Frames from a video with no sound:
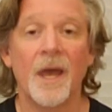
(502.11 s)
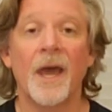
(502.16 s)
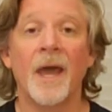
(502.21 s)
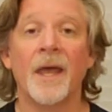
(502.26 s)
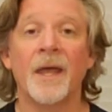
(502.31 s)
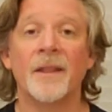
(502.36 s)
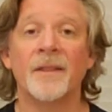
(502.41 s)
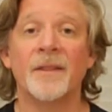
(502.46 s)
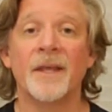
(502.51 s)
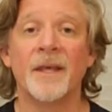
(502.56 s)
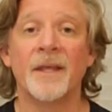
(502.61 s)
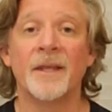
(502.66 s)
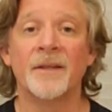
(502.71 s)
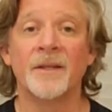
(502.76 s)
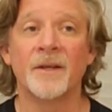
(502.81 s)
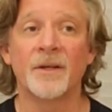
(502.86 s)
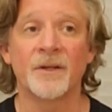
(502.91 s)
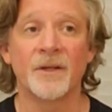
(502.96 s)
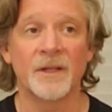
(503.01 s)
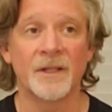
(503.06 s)
And then
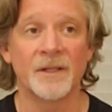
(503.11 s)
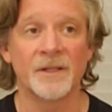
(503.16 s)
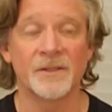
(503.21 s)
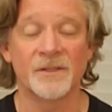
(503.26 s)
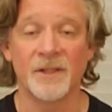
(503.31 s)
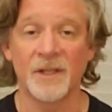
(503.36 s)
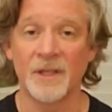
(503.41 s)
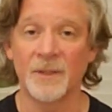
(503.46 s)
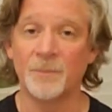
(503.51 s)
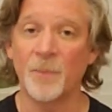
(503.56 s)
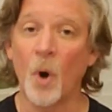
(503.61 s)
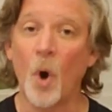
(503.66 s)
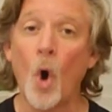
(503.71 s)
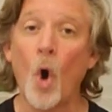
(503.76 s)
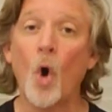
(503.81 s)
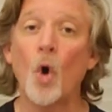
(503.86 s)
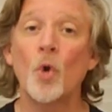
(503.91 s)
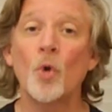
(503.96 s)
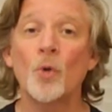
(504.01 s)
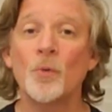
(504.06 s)
there is the
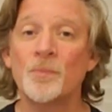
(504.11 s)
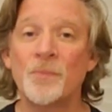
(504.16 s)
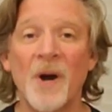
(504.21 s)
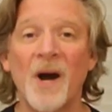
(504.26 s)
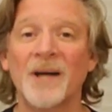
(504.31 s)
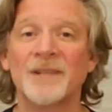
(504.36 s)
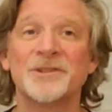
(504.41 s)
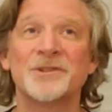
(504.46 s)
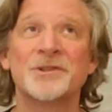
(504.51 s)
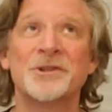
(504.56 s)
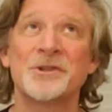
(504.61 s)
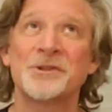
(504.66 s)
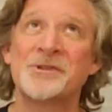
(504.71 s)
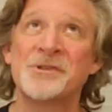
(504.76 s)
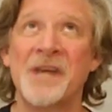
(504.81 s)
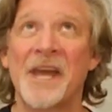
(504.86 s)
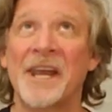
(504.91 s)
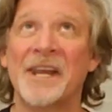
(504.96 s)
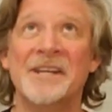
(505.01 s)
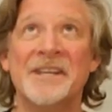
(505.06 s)
pole posture
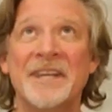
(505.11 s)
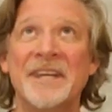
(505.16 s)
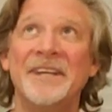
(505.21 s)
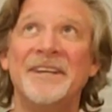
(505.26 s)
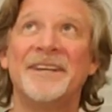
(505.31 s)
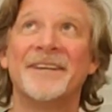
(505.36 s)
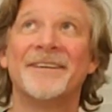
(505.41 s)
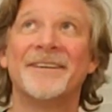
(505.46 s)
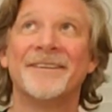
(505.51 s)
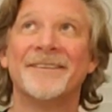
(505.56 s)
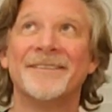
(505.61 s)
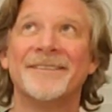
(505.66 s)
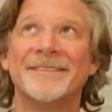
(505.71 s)
technique.